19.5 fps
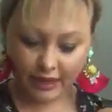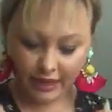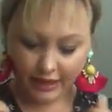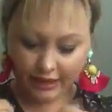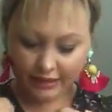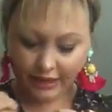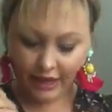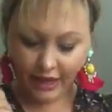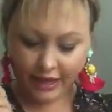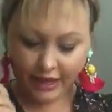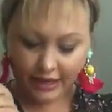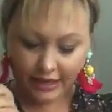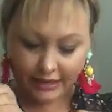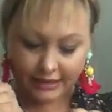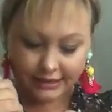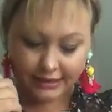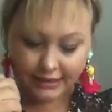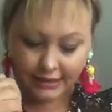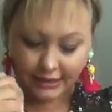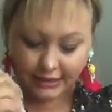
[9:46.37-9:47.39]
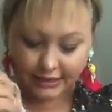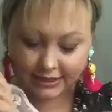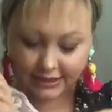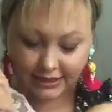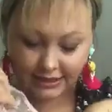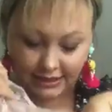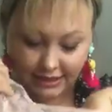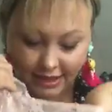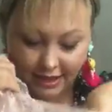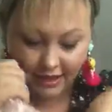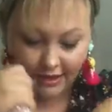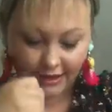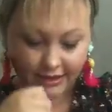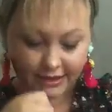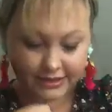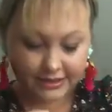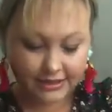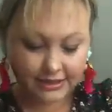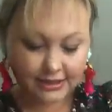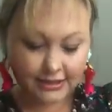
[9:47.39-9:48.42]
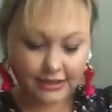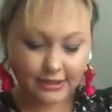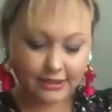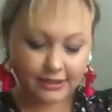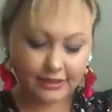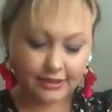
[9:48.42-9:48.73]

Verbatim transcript: It is in size